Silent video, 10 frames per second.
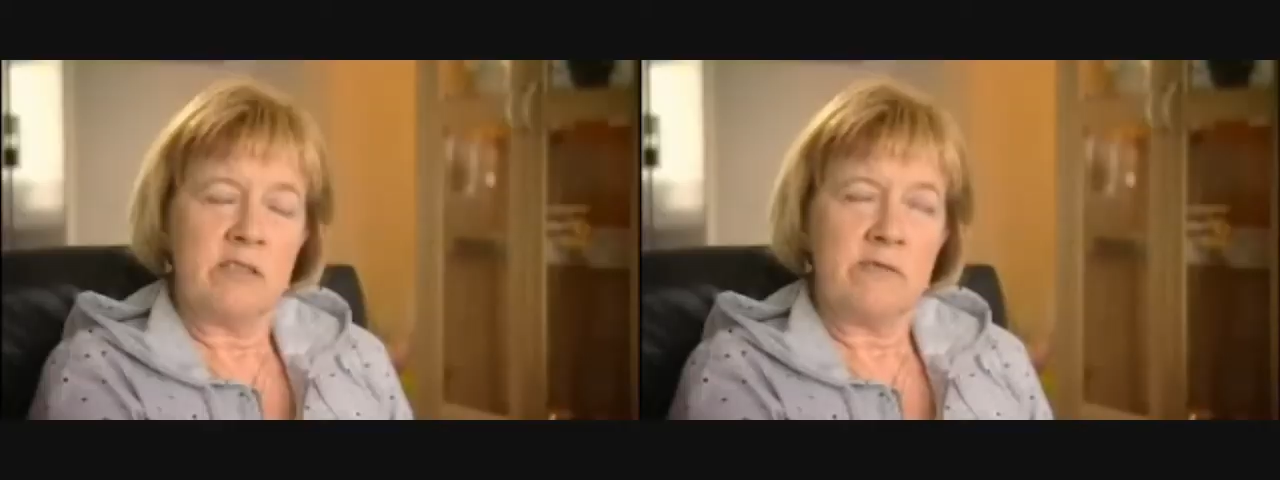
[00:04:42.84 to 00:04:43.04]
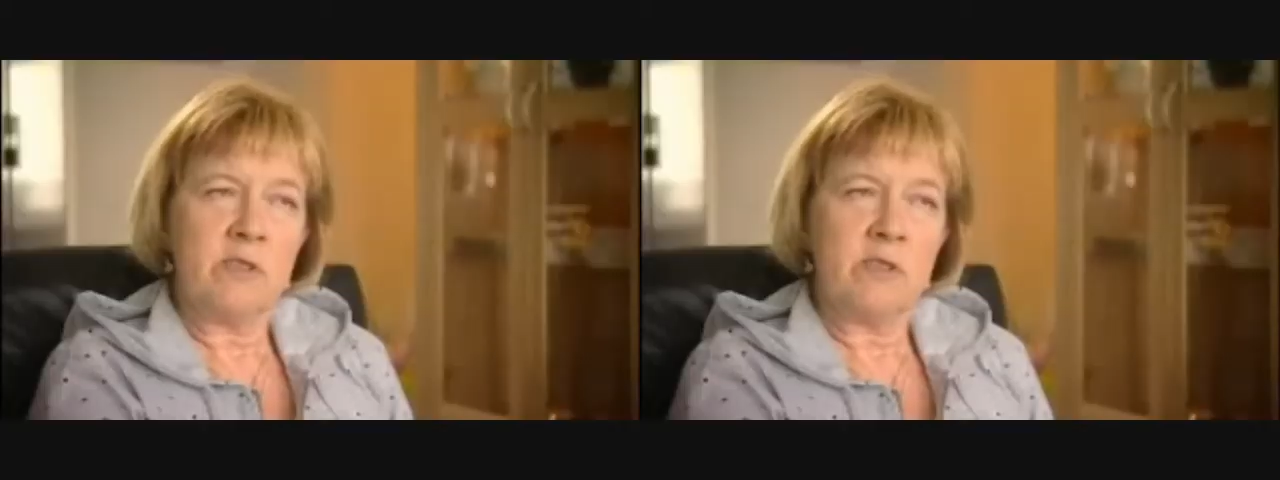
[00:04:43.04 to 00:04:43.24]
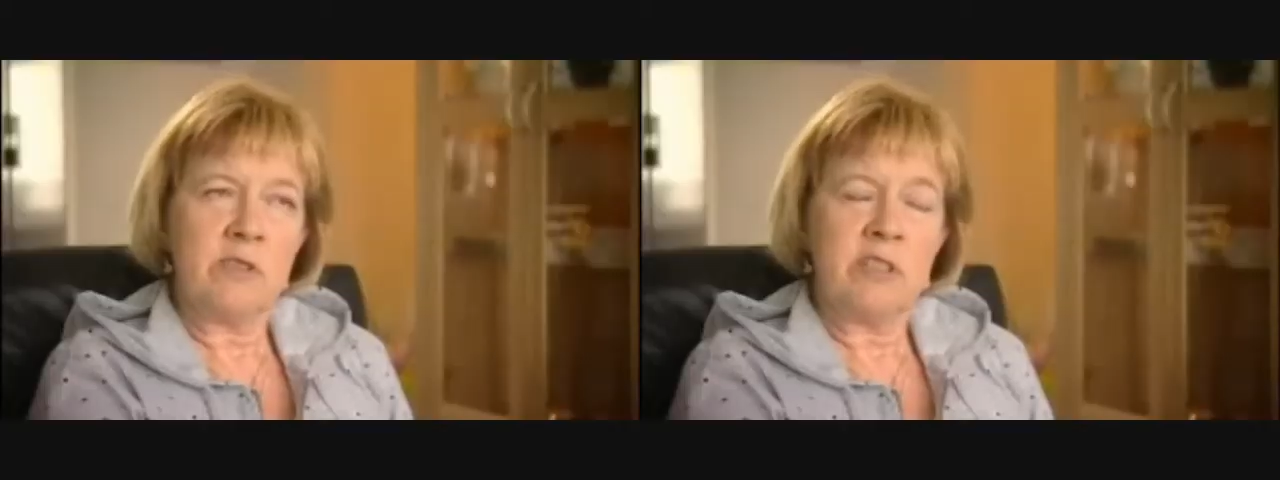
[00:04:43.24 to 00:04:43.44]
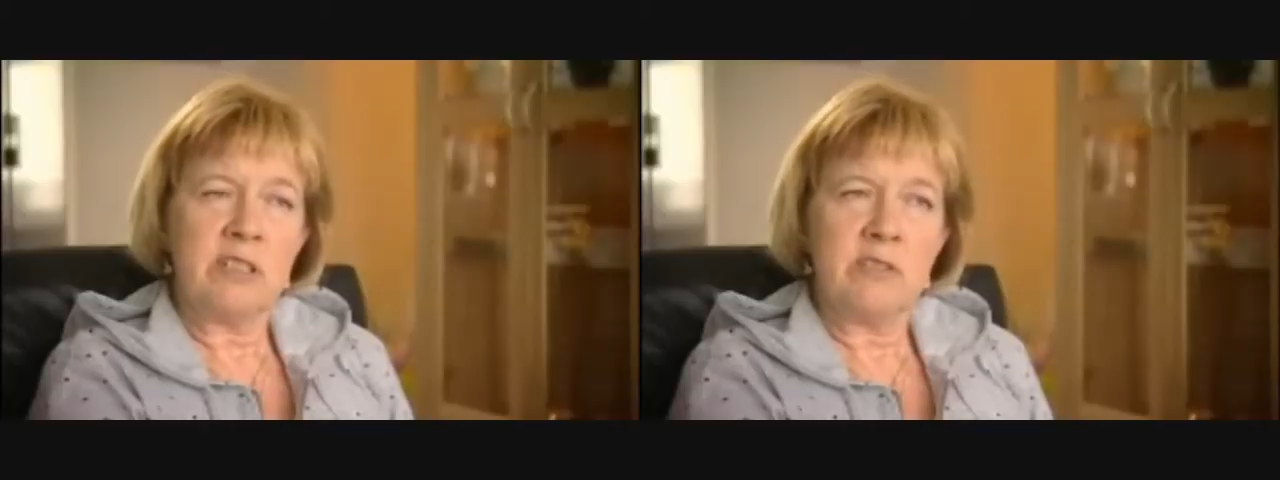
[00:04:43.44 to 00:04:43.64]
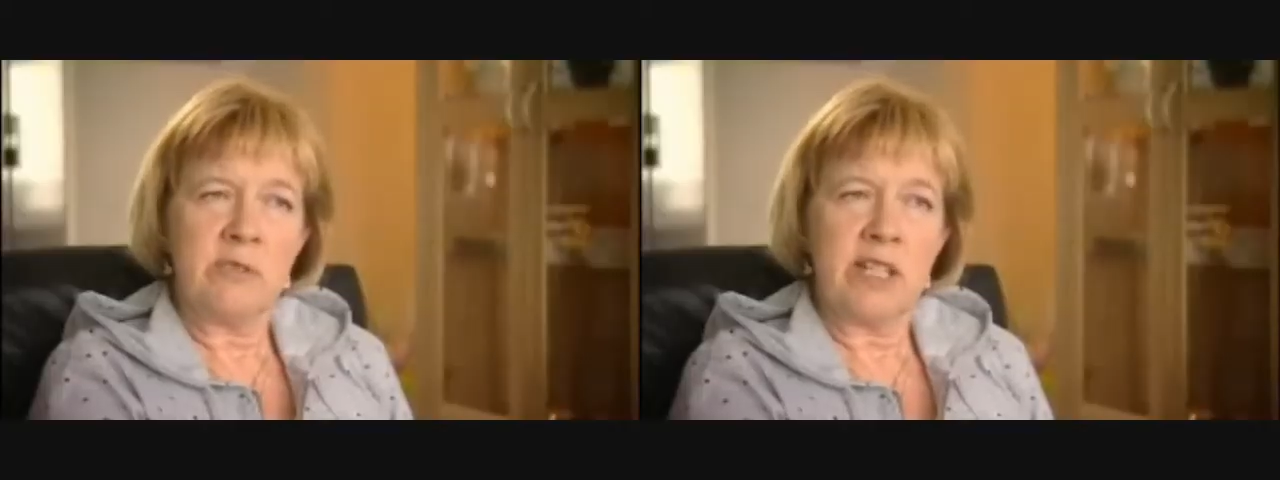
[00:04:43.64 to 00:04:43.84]

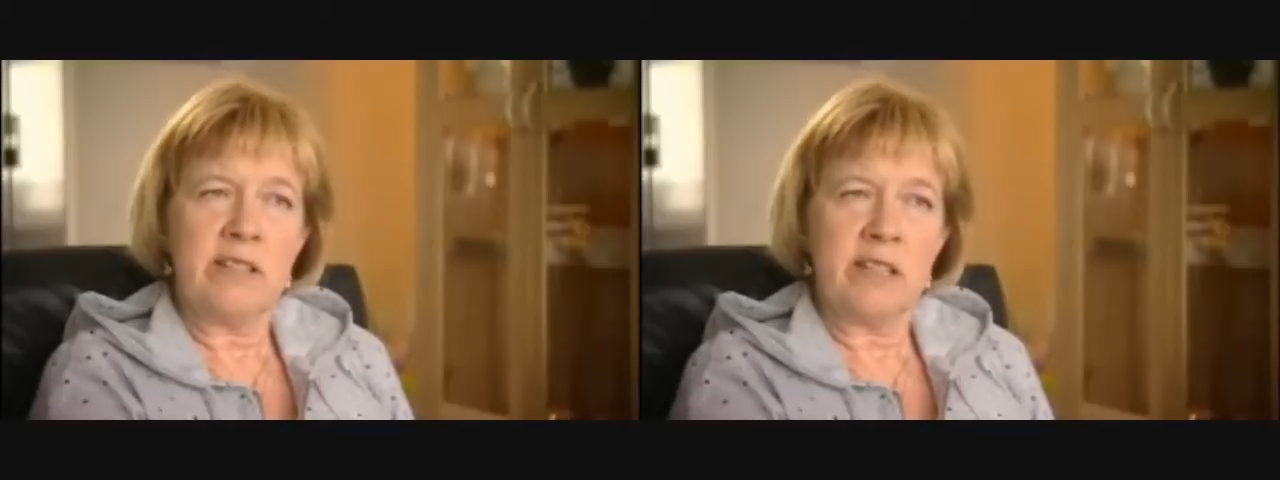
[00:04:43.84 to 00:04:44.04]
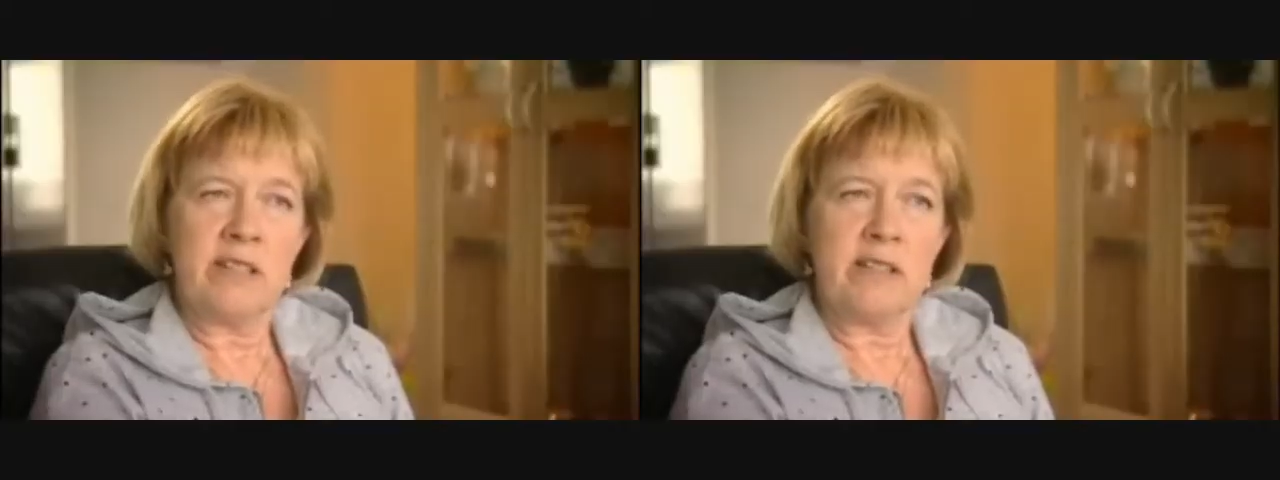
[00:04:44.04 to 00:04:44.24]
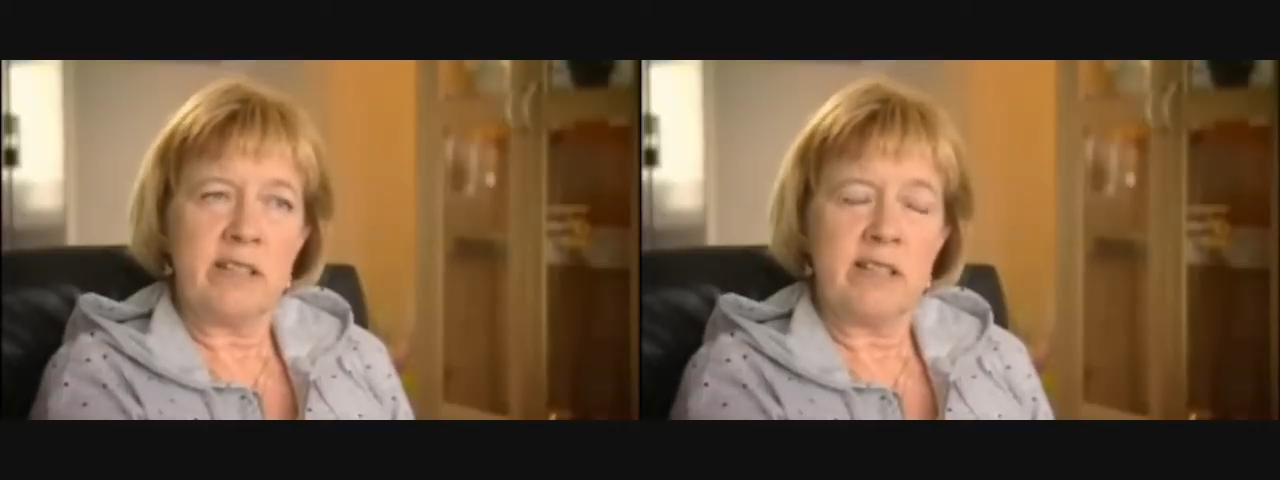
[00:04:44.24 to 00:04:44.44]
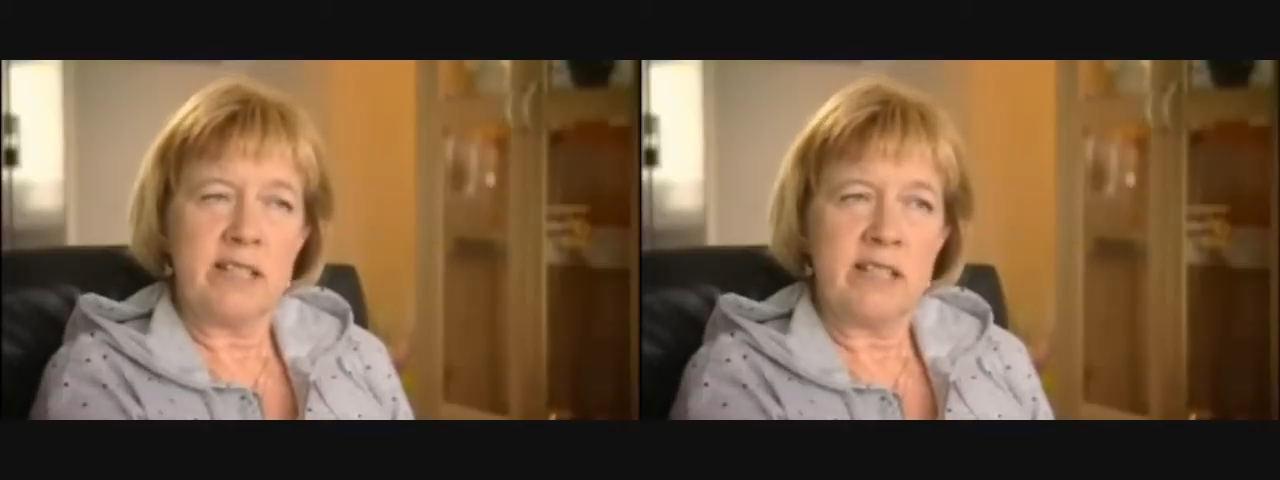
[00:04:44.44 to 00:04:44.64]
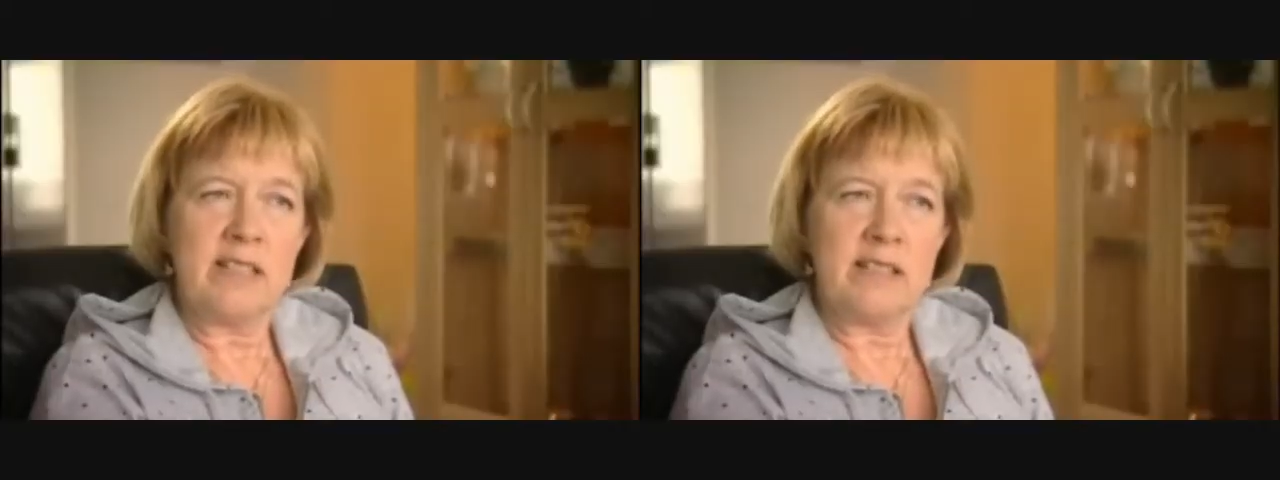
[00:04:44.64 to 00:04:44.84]
Unfortunately today there
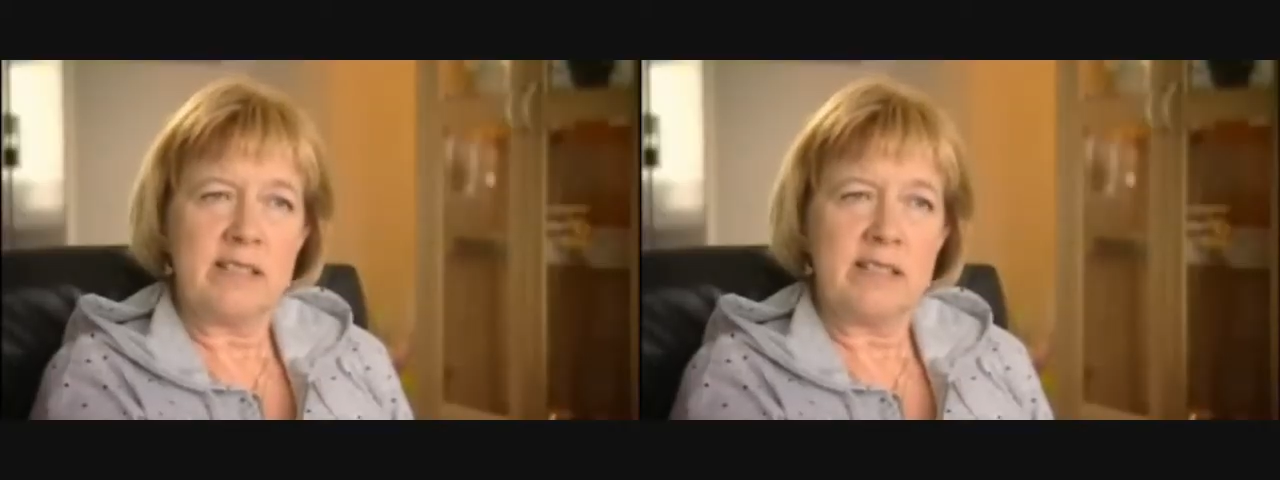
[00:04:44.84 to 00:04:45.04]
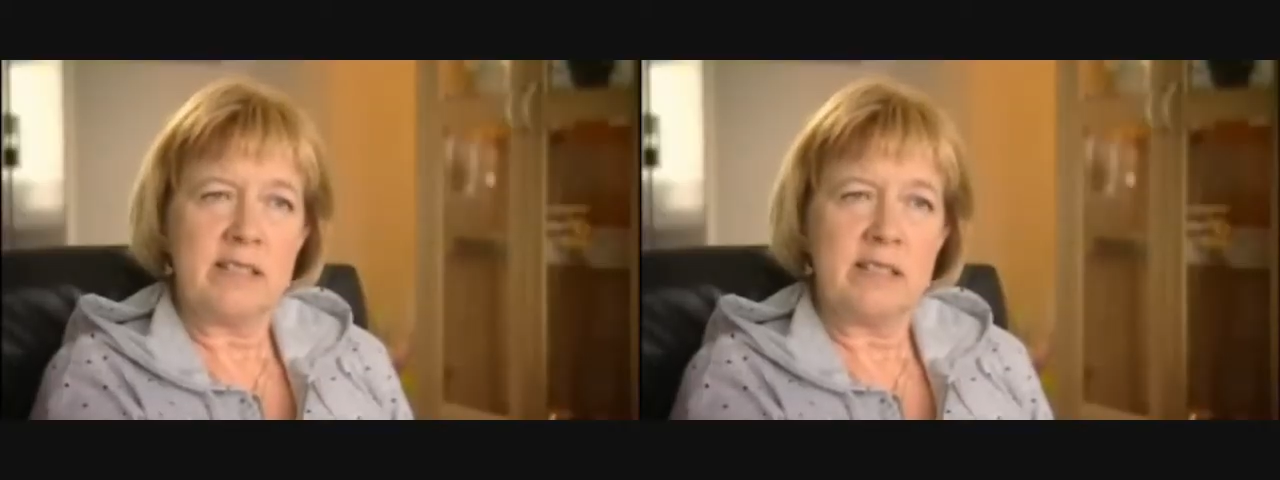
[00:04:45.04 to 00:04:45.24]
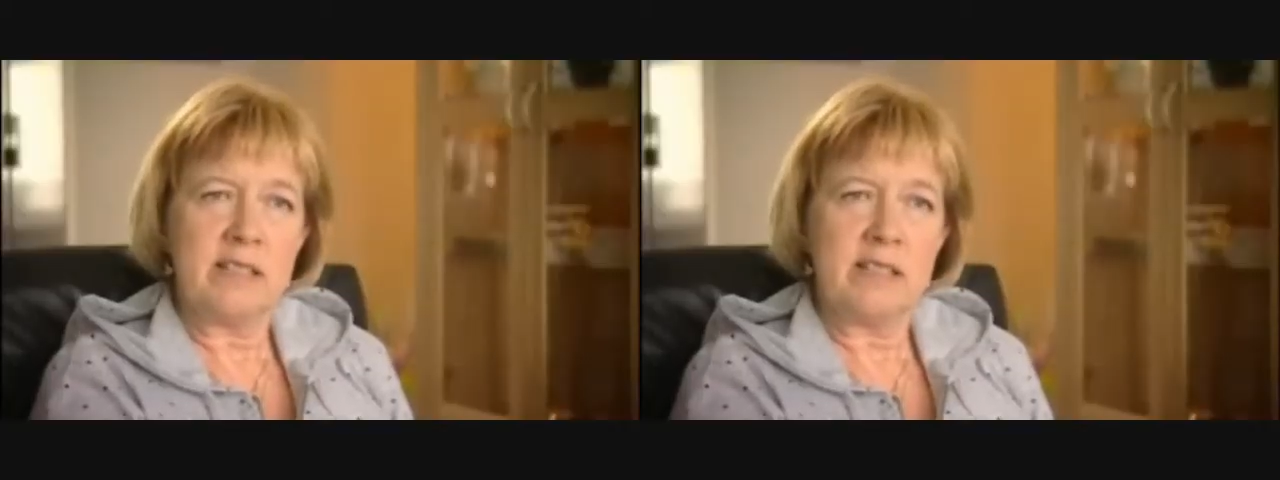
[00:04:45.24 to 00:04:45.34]
is